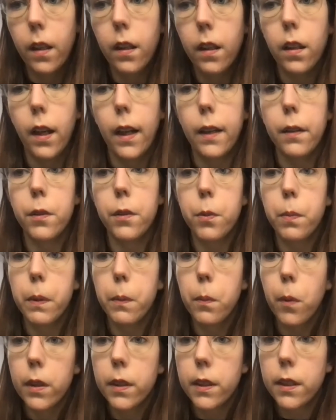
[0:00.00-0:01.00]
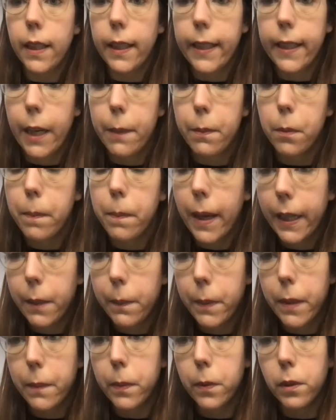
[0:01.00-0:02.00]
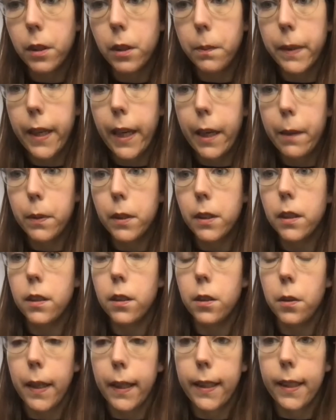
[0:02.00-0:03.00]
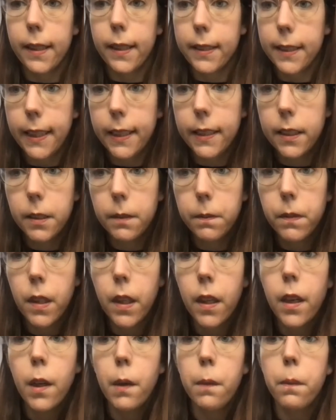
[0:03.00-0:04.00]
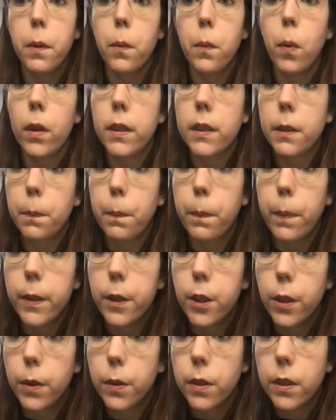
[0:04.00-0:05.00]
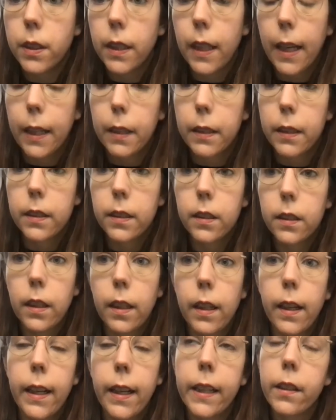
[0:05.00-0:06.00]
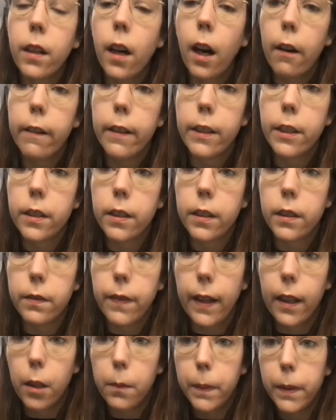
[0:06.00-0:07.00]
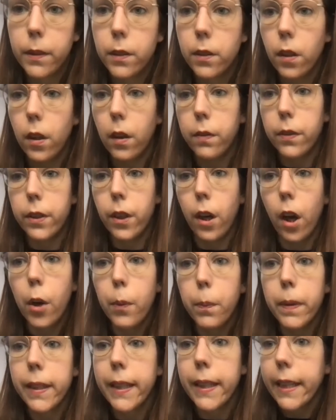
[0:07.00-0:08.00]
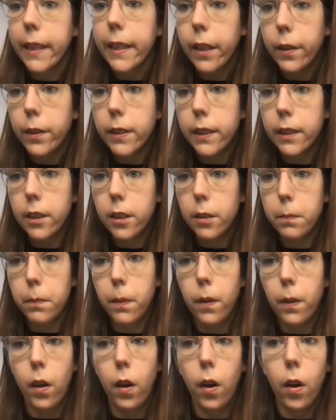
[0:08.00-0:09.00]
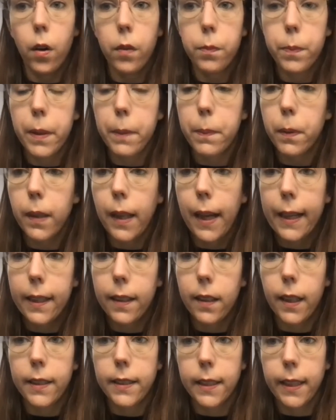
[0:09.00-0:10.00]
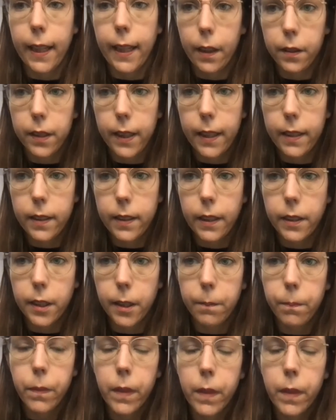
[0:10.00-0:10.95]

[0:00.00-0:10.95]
And we want to enable many people to be able to do analytics. We want to produce and encourage the development of an open ecosystem of people analysing healthcare data.